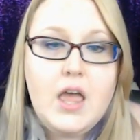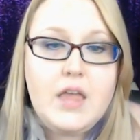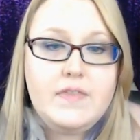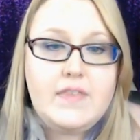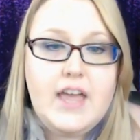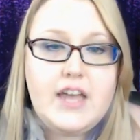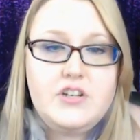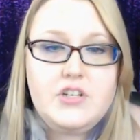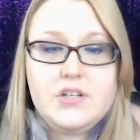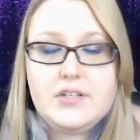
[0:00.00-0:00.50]

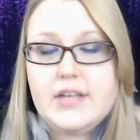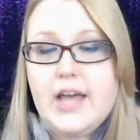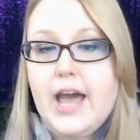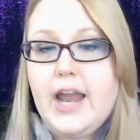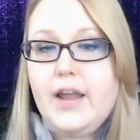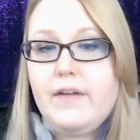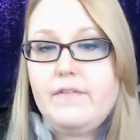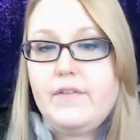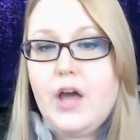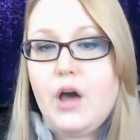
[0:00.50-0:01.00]
that just
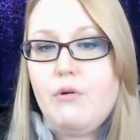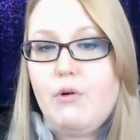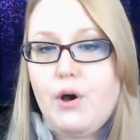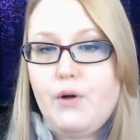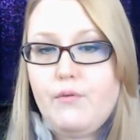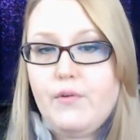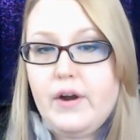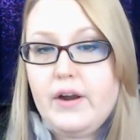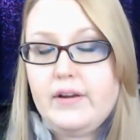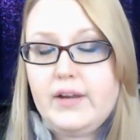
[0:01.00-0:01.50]
kind of go
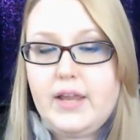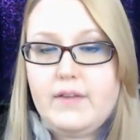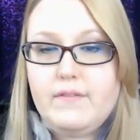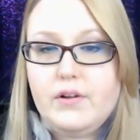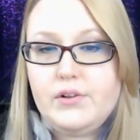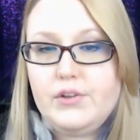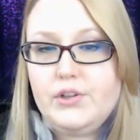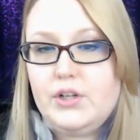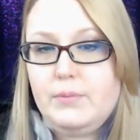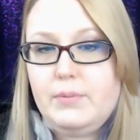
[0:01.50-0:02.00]
over and give a
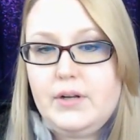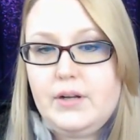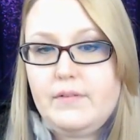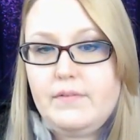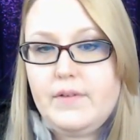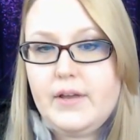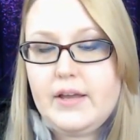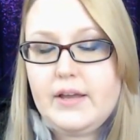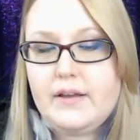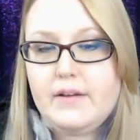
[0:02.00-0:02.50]
little bit of,
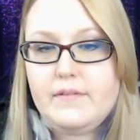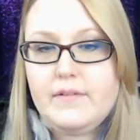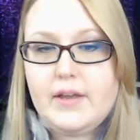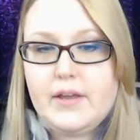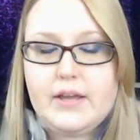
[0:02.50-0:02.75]
of,